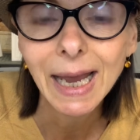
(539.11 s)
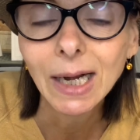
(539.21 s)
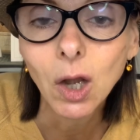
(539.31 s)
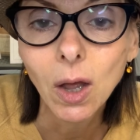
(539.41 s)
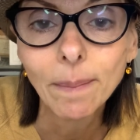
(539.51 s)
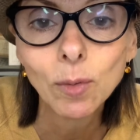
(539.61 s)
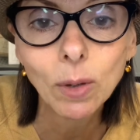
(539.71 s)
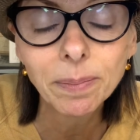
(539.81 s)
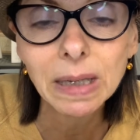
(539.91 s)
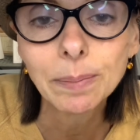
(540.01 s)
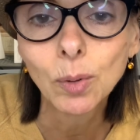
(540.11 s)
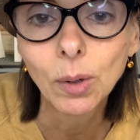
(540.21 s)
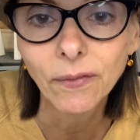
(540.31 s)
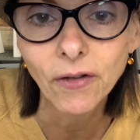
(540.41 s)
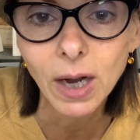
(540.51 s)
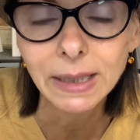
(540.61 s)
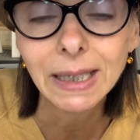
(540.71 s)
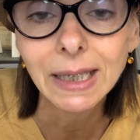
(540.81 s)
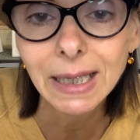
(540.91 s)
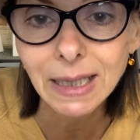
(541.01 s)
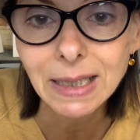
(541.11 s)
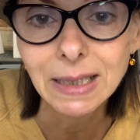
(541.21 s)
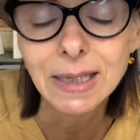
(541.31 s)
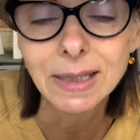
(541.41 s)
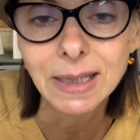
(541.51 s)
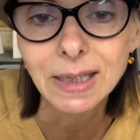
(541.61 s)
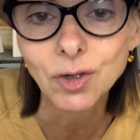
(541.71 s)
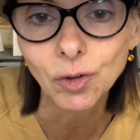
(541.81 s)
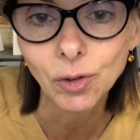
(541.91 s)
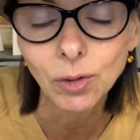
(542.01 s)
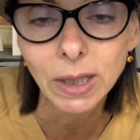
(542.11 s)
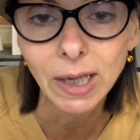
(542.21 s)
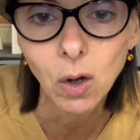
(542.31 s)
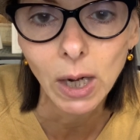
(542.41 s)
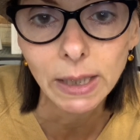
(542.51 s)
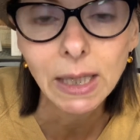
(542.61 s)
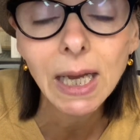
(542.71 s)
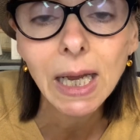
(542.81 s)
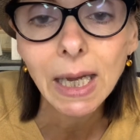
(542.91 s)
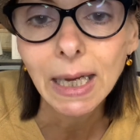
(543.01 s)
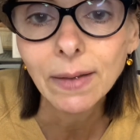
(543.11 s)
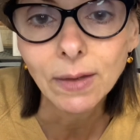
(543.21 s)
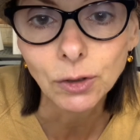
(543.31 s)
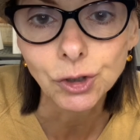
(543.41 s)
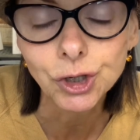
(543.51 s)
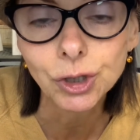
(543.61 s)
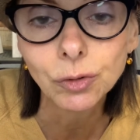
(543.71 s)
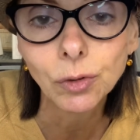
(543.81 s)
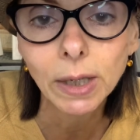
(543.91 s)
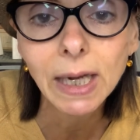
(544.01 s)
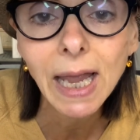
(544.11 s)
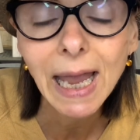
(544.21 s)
And a lot more people are finding kidney disease early on in their children